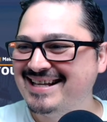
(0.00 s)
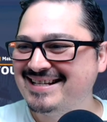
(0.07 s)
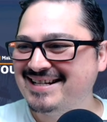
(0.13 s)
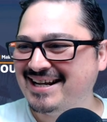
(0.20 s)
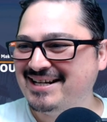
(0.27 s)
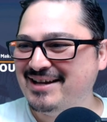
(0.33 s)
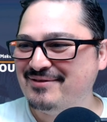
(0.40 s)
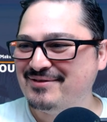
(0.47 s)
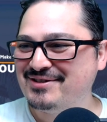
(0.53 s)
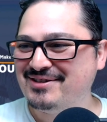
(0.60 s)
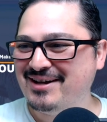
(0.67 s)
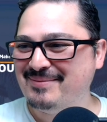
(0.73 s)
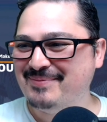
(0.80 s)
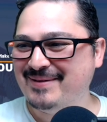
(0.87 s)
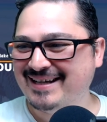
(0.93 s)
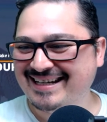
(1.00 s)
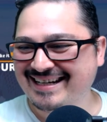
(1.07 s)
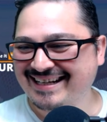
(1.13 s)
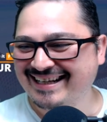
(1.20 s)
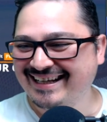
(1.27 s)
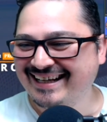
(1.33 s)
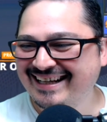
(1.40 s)
so, like yeah, never busy, stopping, busy, in
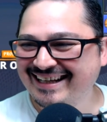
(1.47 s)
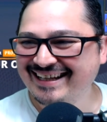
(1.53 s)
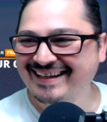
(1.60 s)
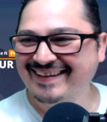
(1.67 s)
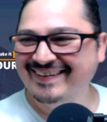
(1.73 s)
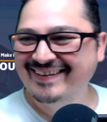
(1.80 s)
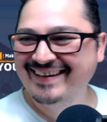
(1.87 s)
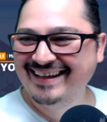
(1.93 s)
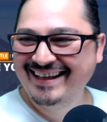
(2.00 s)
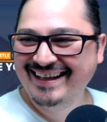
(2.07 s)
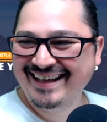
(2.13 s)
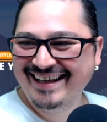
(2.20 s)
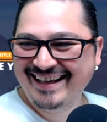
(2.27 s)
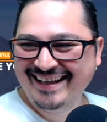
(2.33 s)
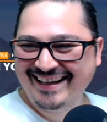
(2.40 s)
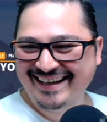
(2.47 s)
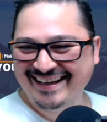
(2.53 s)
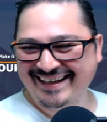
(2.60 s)
it. Busy, busy.